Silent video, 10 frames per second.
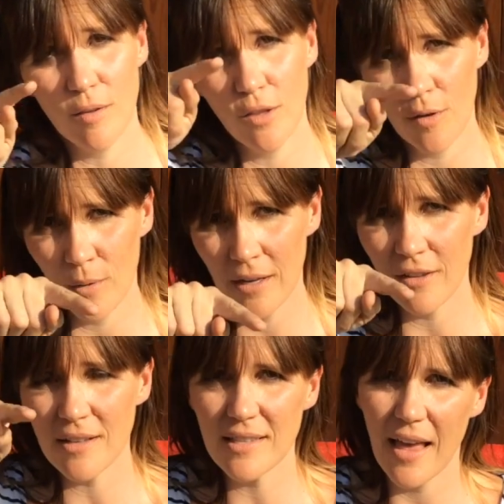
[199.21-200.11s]
Look what it
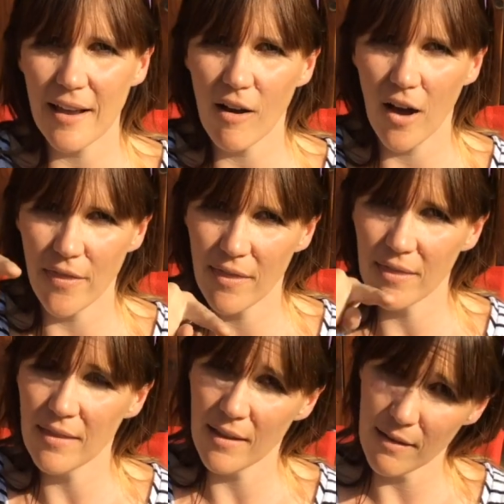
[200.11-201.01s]
looks like
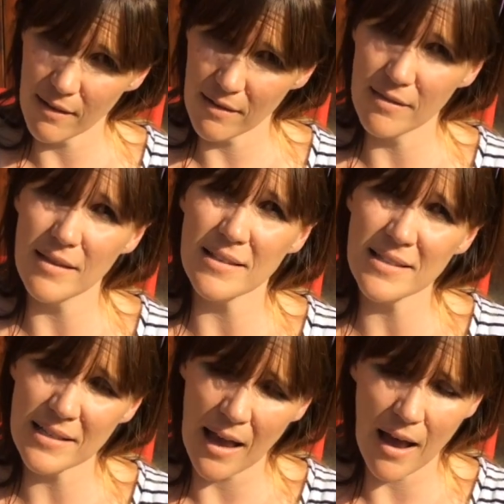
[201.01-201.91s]
on
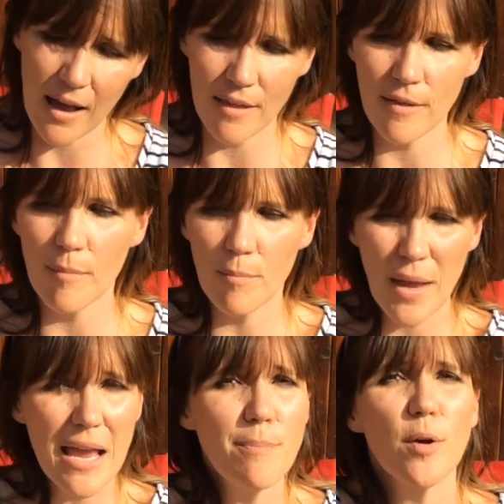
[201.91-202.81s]
the
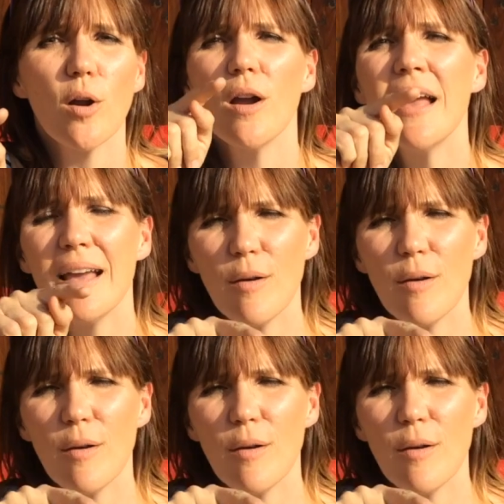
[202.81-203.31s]
paper.